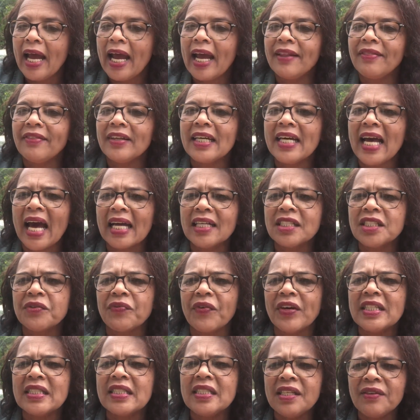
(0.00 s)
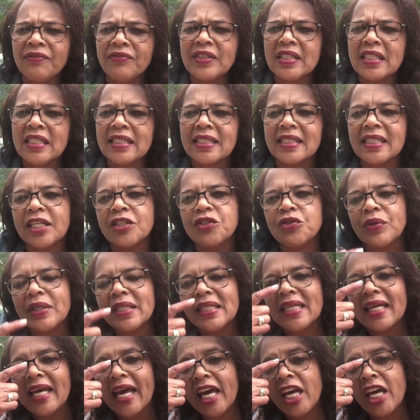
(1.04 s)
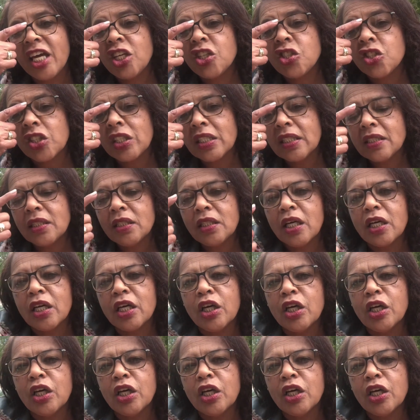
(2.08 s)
and the kinds of activities that you engage in